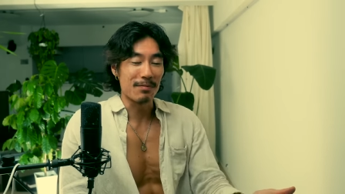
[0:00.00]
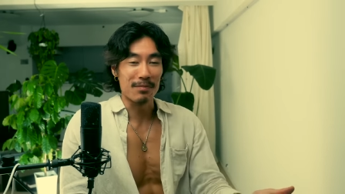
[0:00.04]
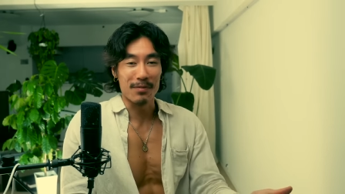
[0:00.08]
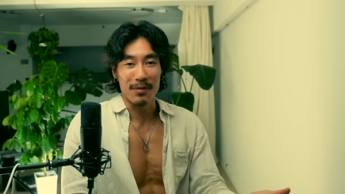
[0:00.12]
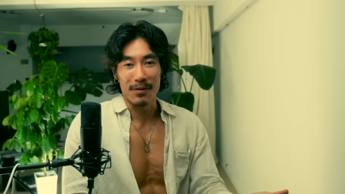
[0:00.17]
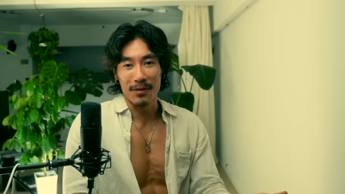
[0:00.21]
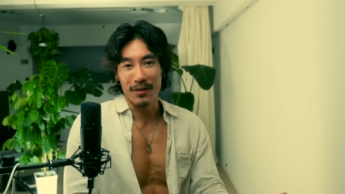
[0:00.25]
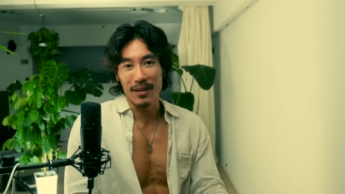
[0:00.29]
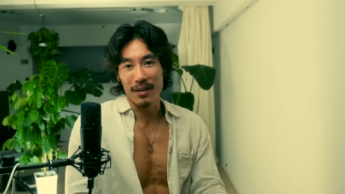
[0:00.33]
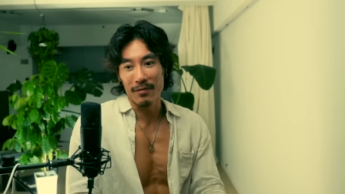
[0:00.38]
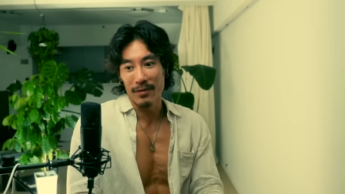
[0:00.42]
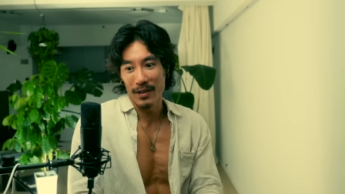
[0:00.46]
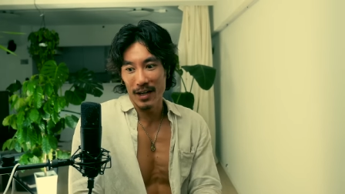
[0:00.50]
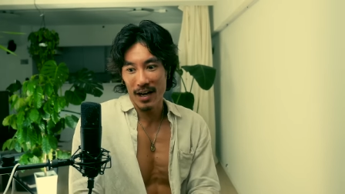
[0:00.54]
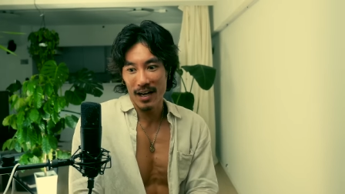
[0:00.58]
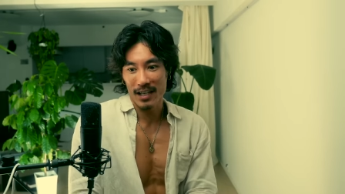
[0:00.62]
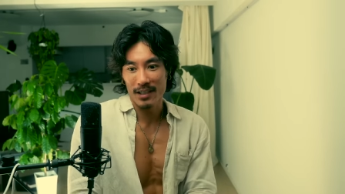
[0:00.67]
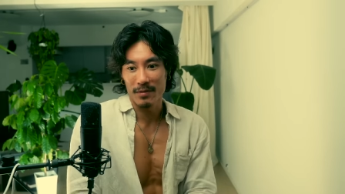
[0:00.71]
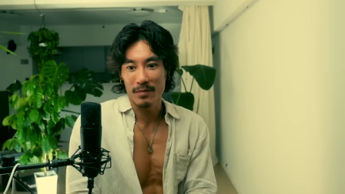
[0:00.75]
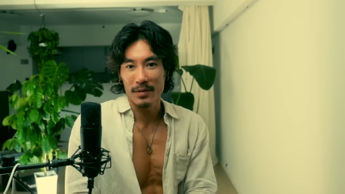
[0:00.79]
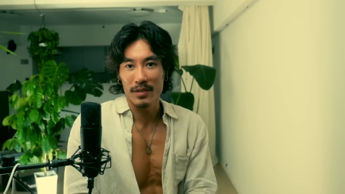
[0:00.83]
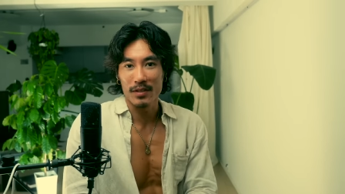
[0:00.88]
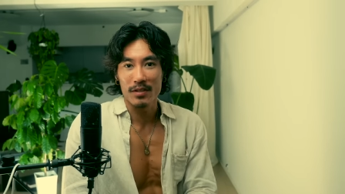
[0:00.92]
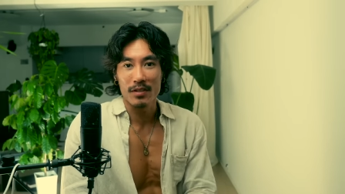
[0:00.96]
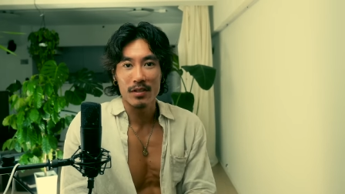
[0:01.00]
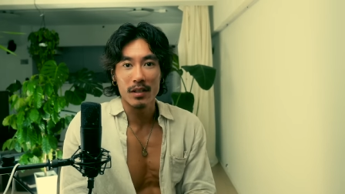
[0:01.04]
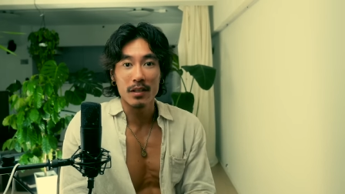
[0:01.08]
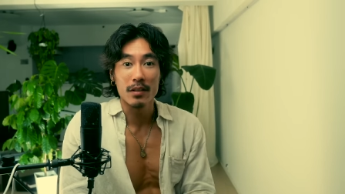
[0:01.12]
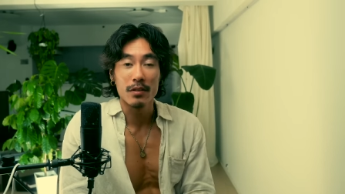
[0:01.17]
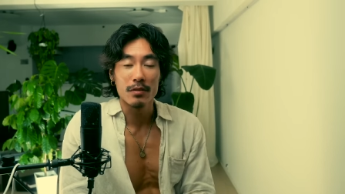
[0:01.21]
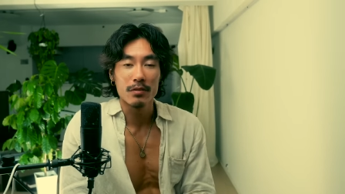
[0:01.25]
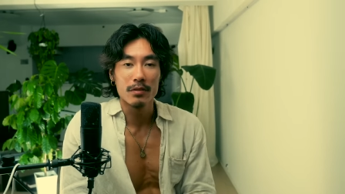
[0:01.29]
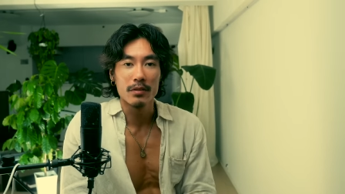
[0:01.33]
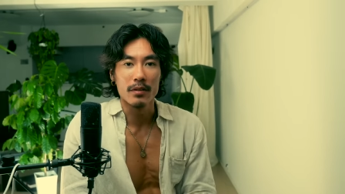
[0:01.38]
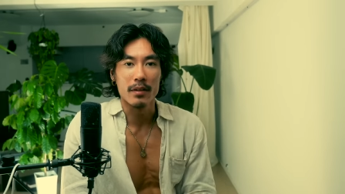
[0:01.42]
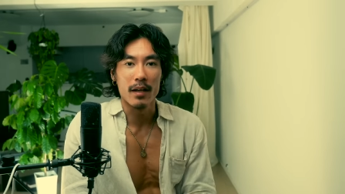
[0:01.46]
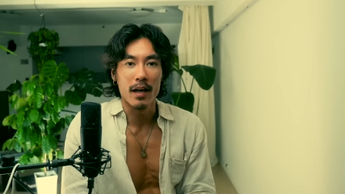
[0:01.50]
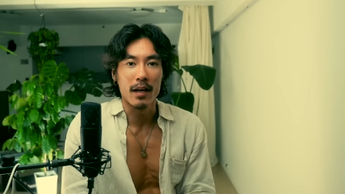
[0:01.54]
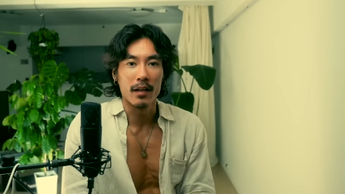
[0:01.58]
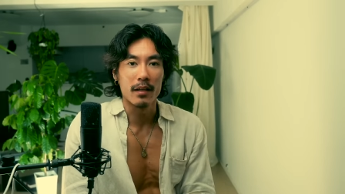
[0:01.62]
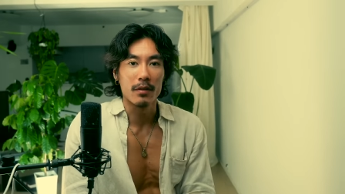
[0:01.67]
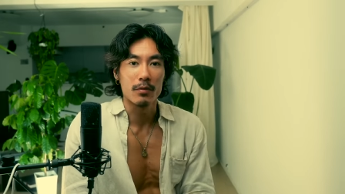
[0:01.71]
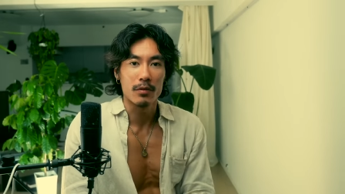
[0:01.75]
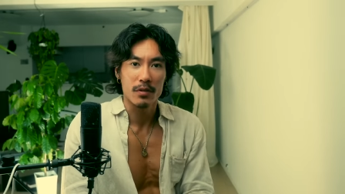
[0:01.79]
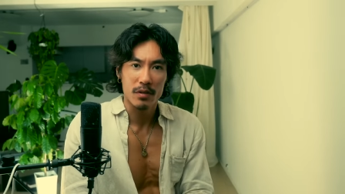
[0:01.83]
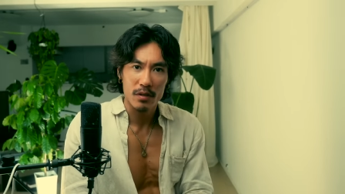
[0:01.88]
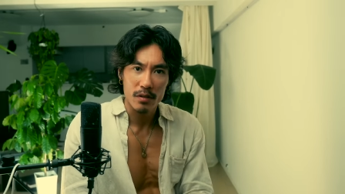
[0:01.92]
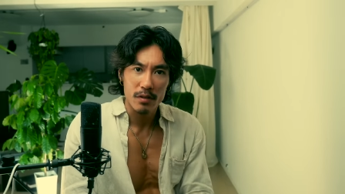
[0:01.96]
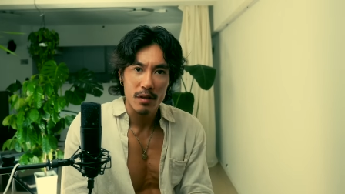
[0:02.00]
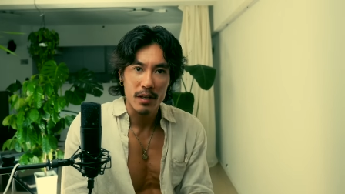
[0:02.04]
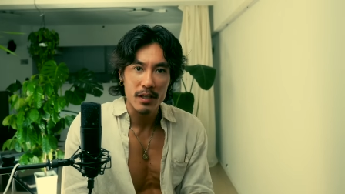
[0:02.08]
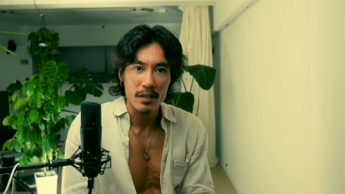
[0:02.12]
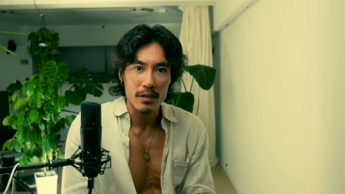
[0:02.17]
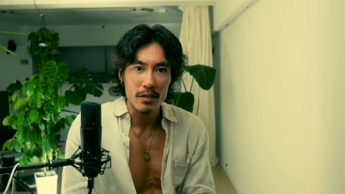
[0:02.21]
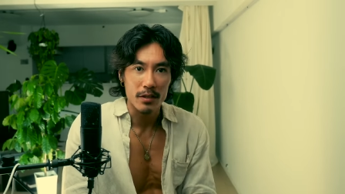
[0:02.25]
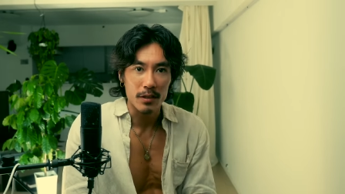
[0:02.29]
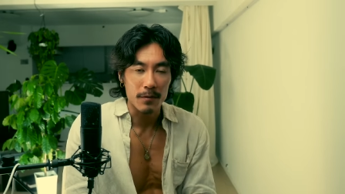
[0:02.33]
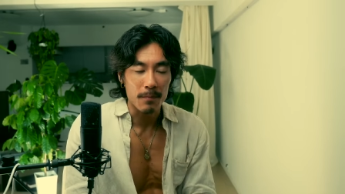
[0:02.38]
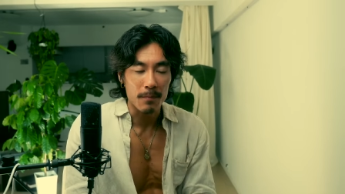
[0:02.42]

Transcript: program and husband started doing that it was crazy